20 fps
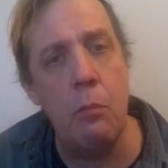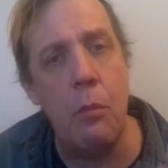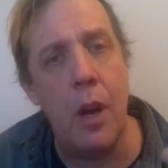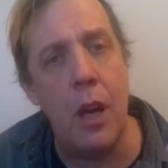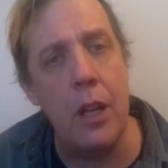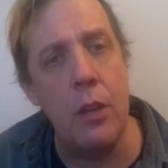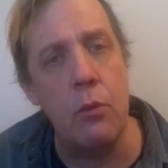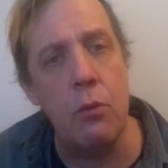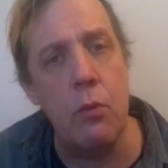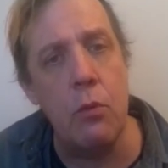
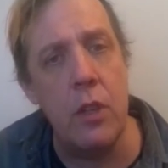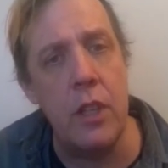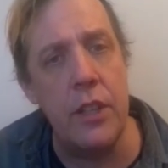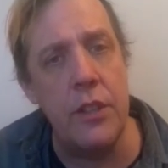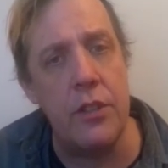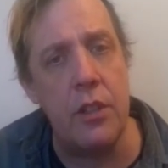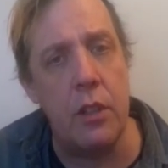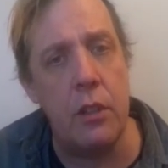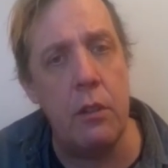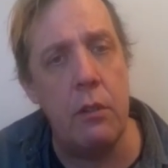my
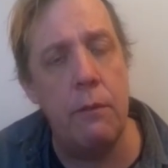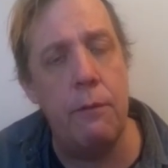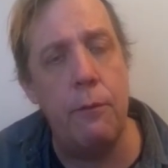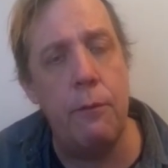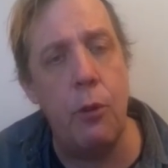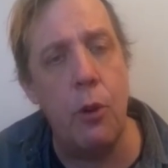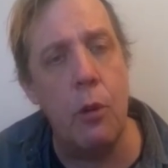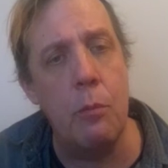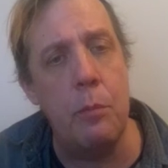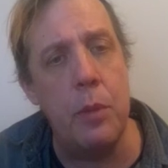reason
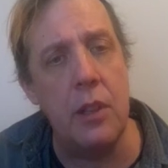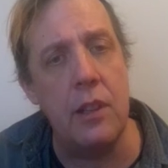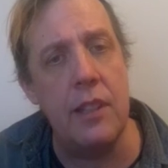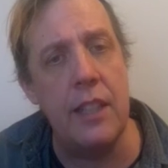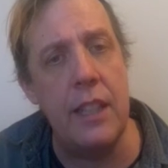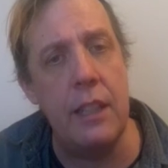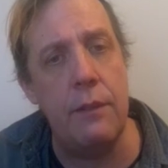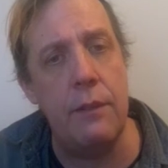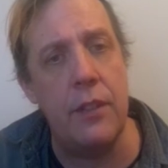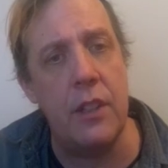for
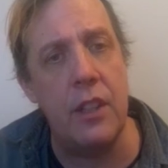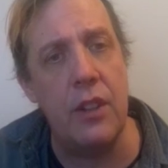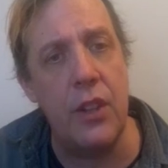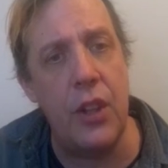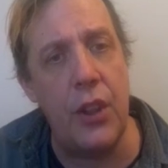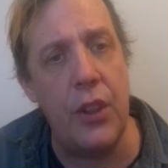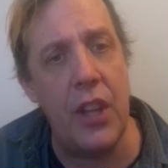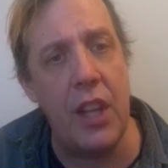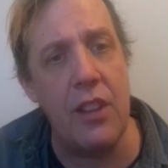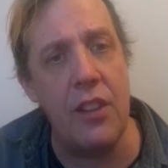believing
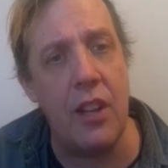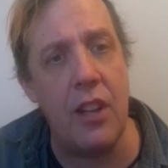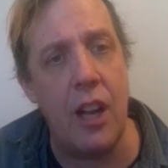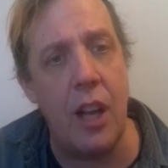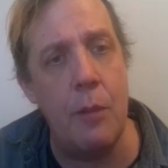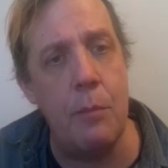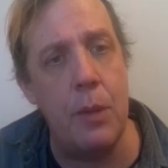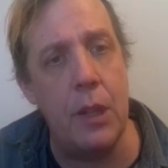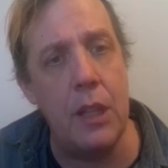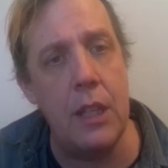the thing that
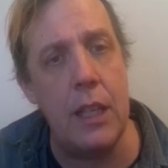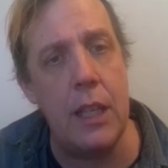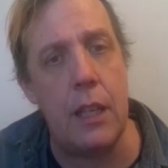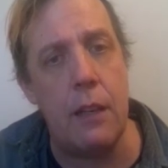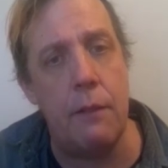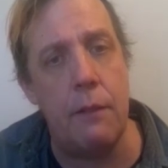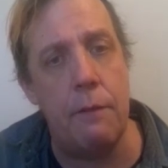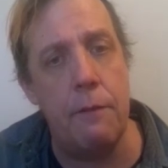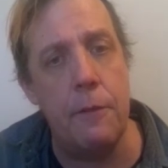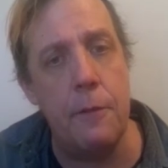I
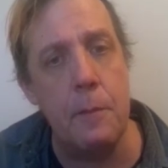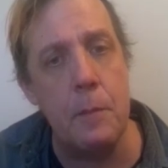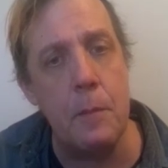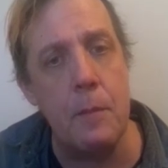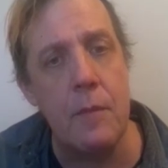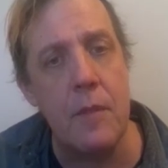believe.